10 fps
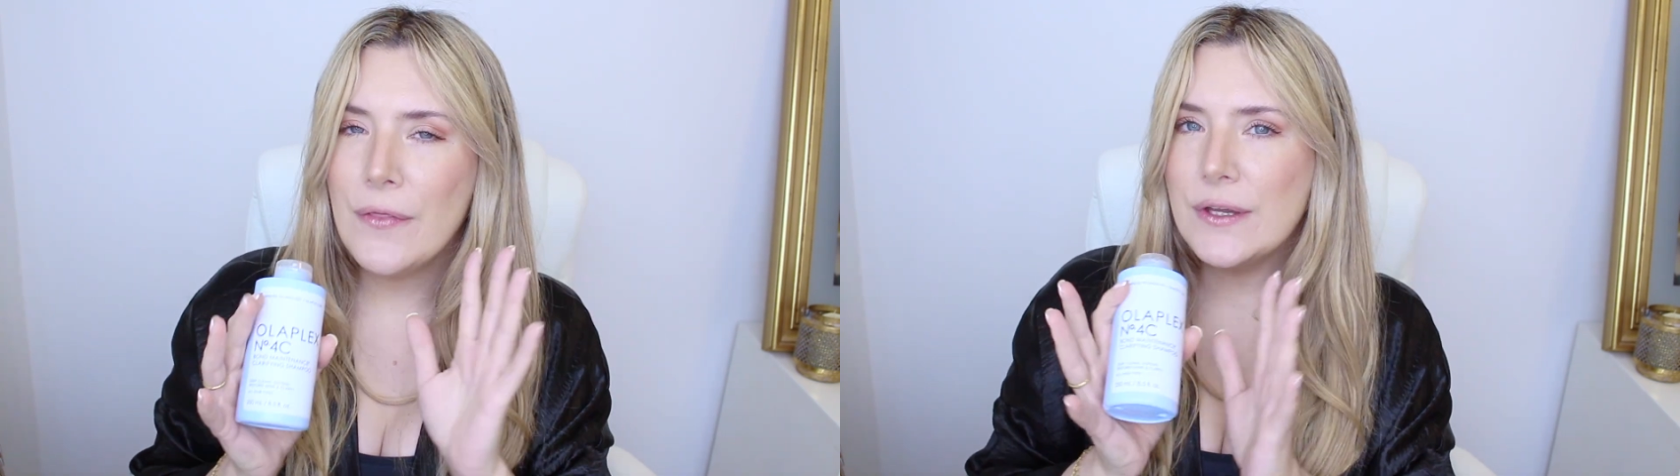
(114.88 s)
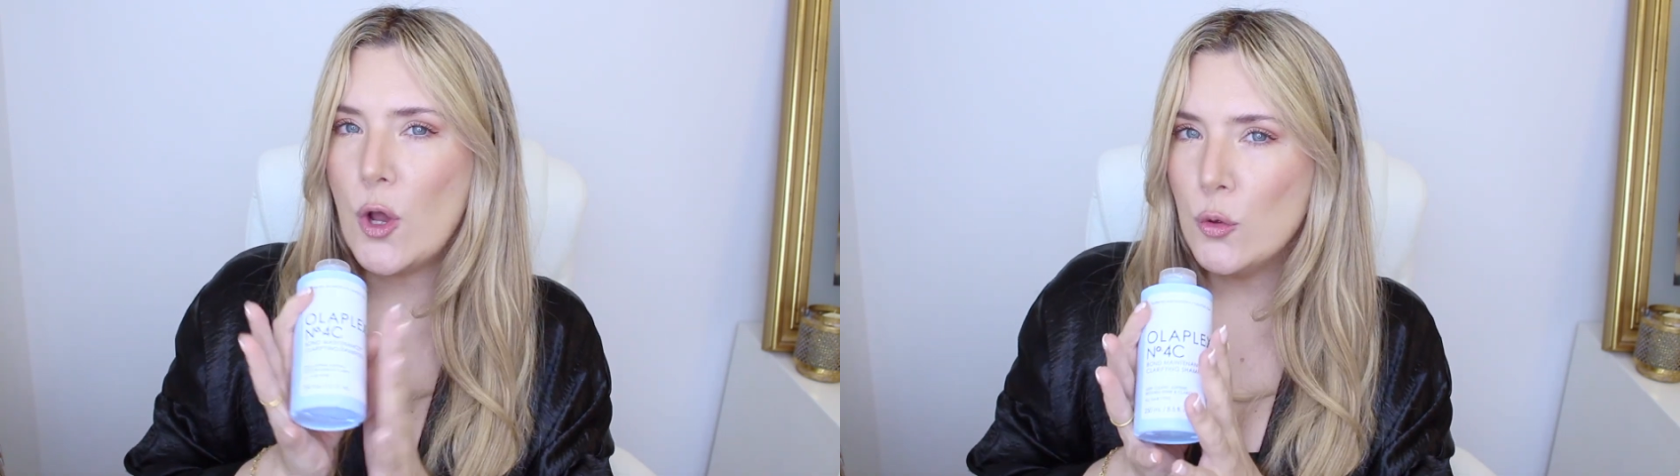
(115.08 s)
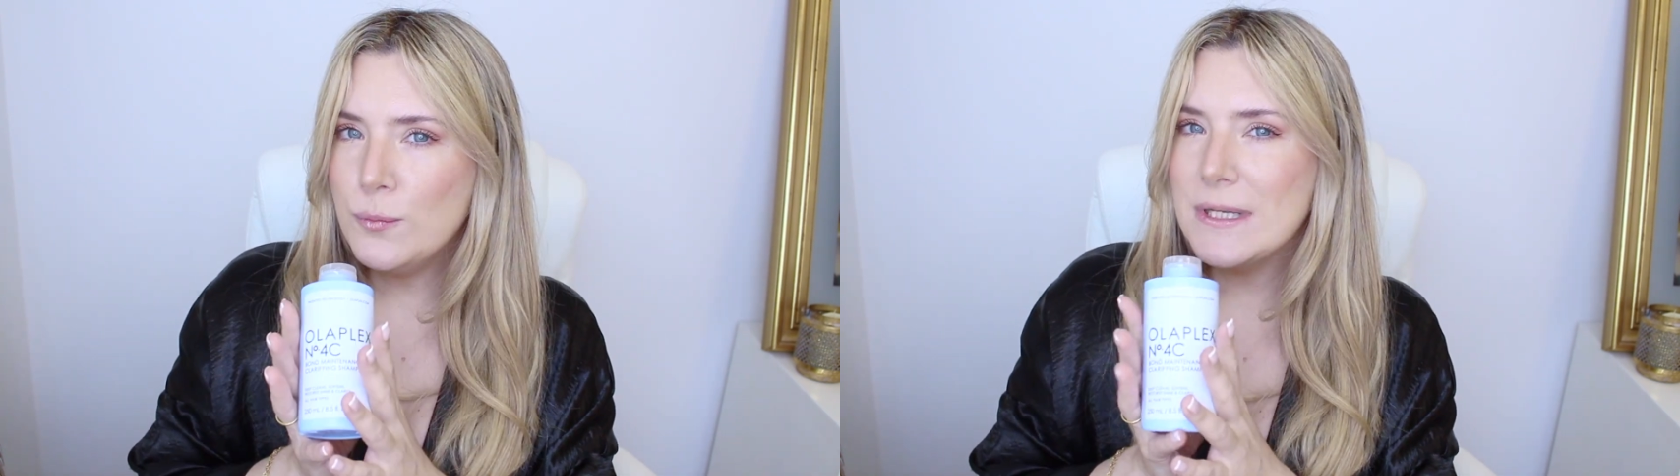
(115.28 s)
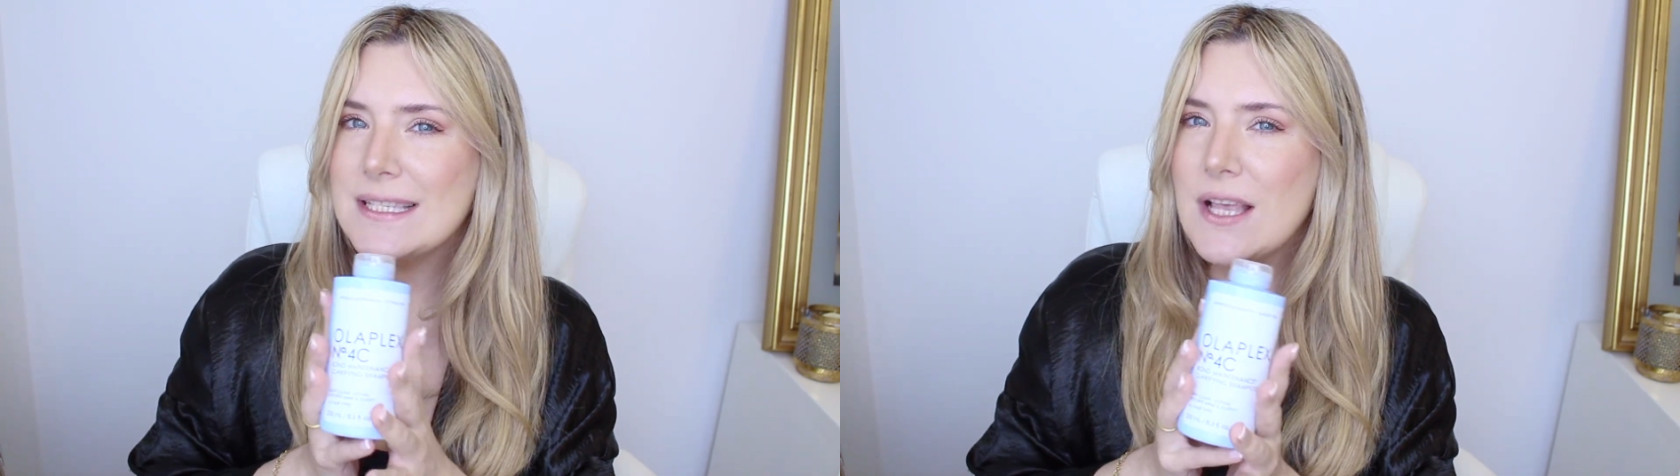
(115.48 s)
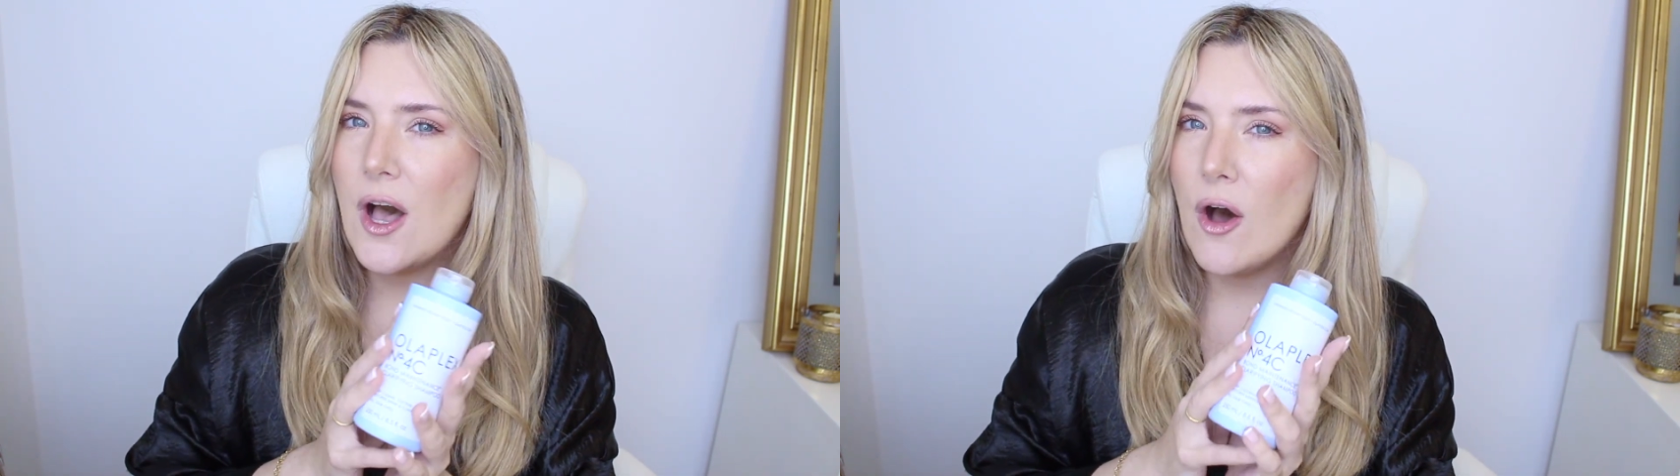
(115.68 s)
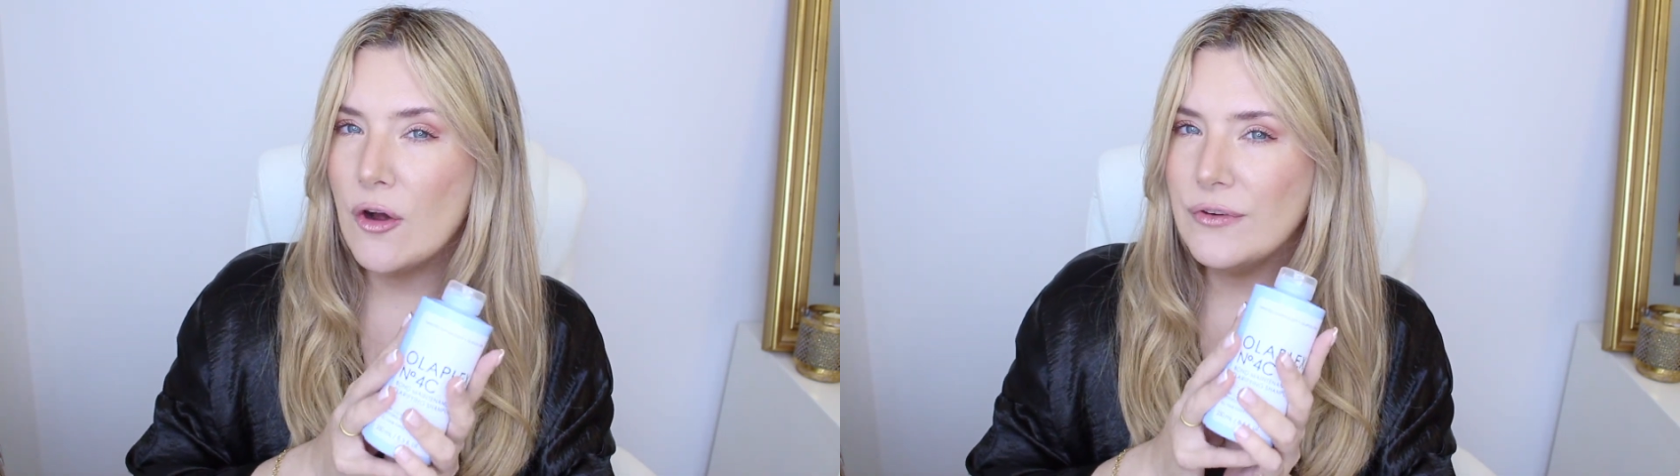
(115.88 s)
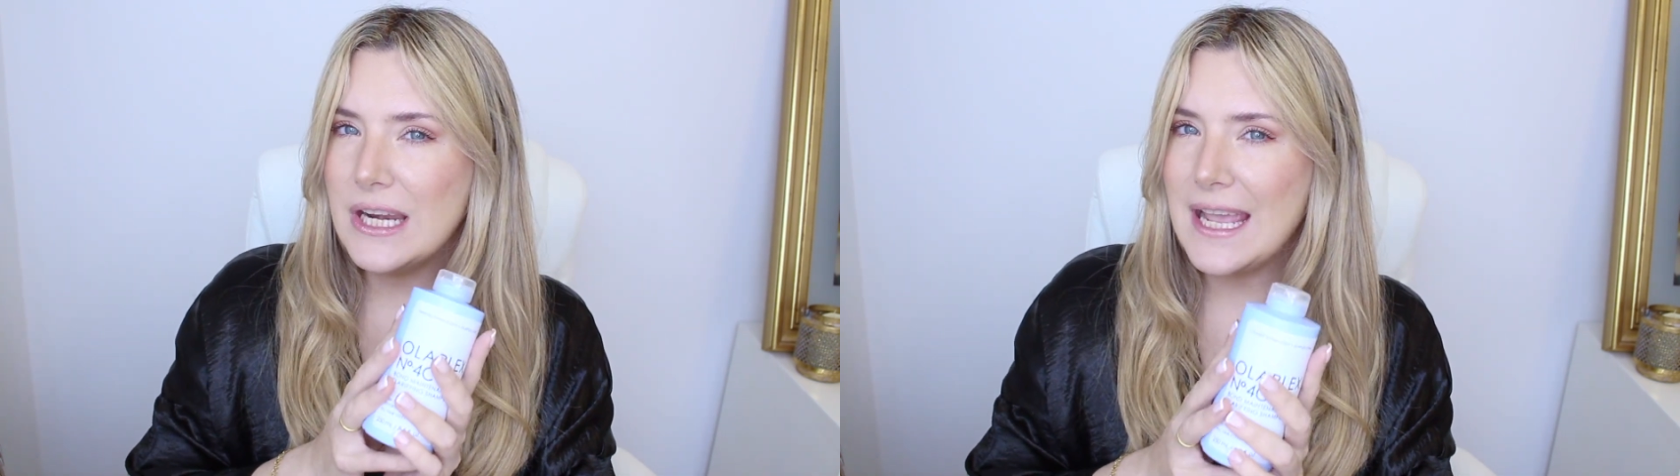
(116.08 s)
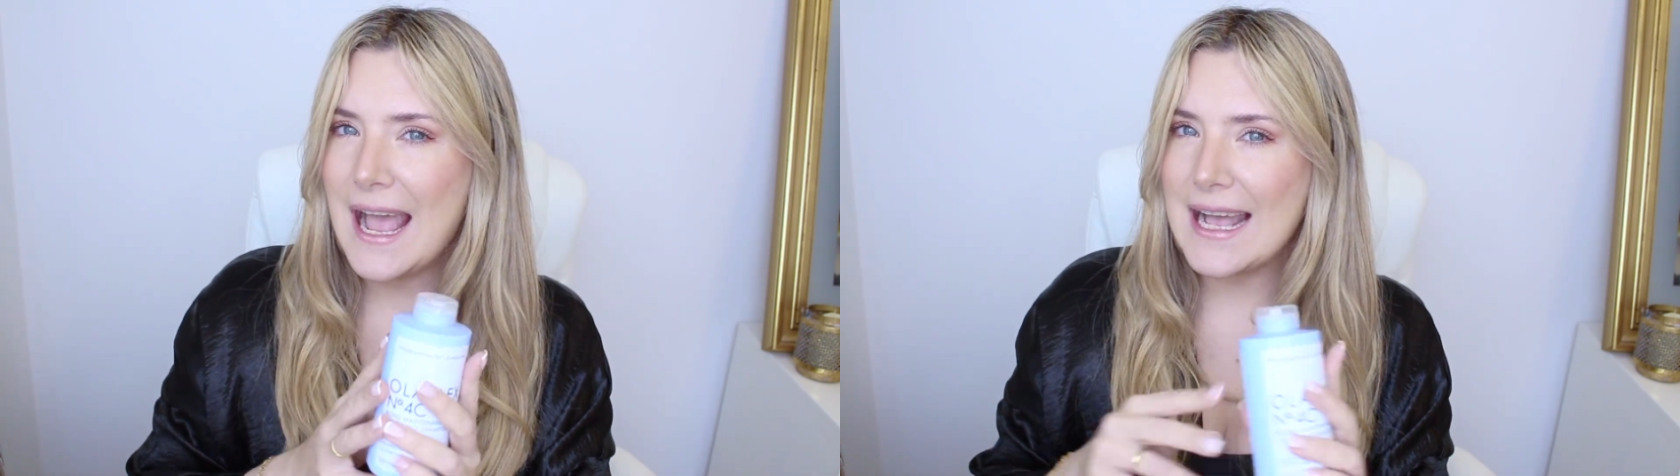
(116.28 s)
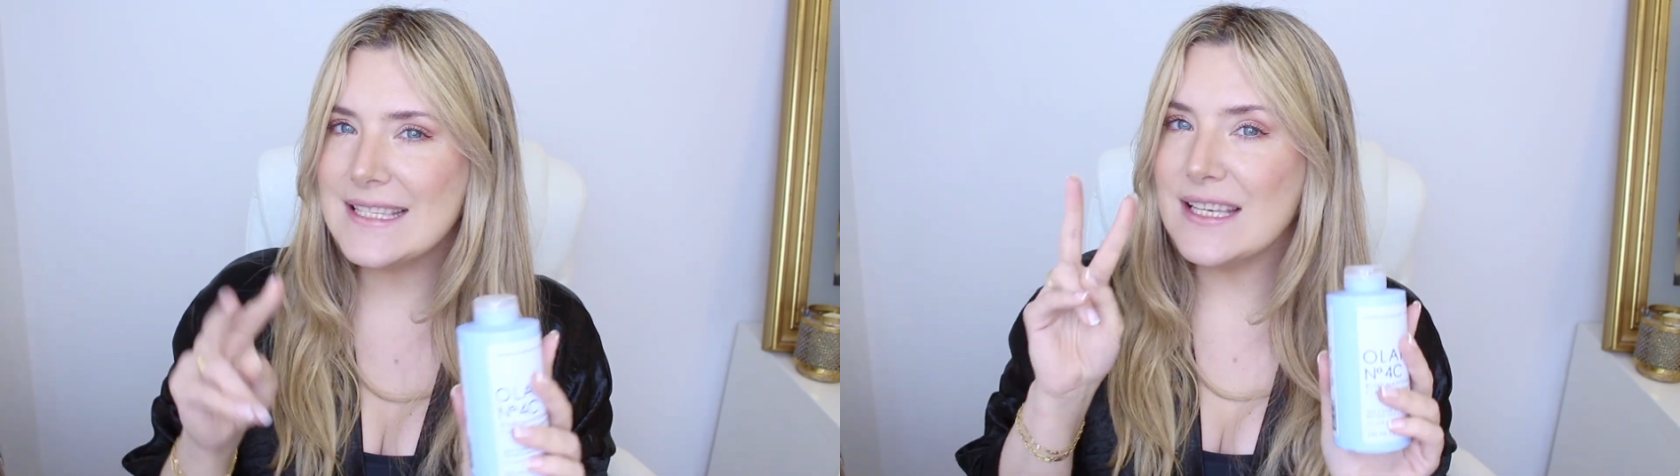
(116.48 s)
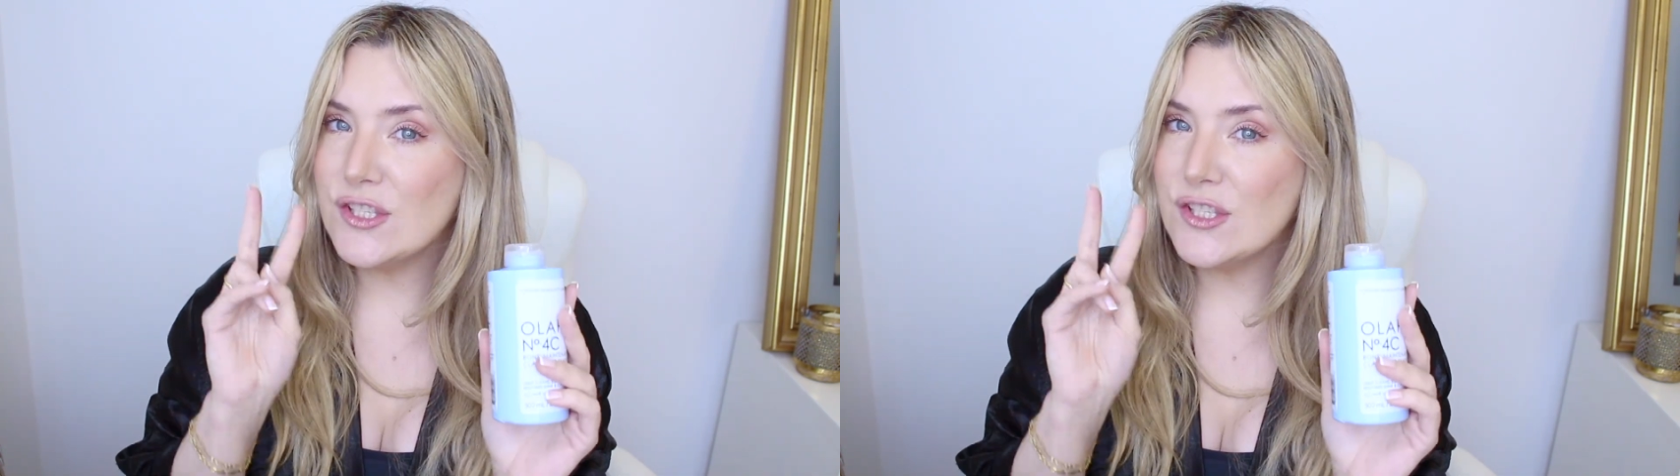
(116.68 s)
that Olaplex already has